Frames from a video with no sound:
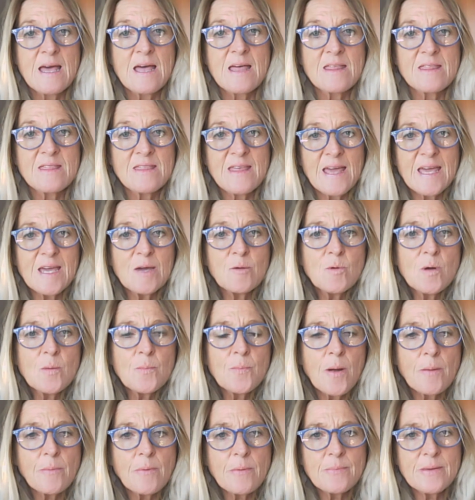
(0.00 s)
they will
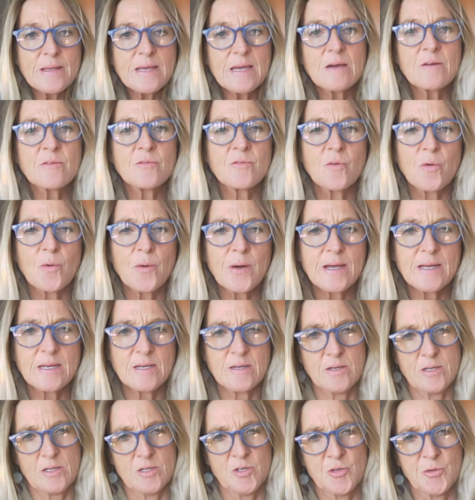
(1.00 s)
probably
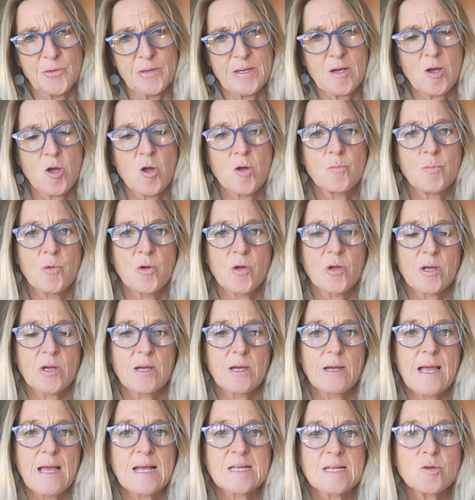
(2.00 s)
avoid doing homework
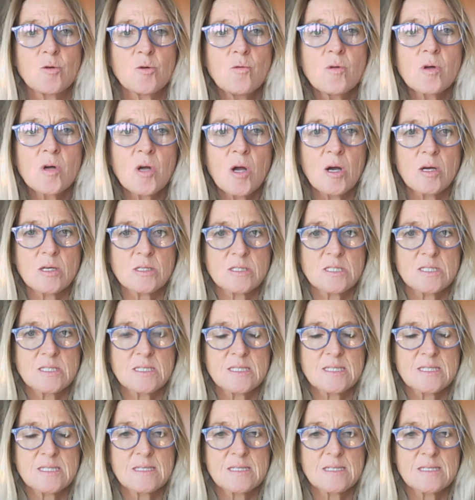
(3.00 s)
at all
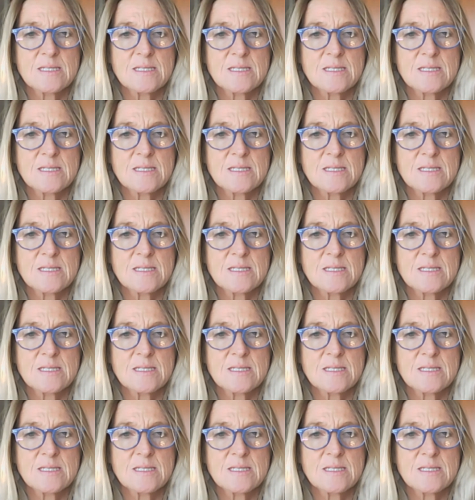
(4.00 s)
costs,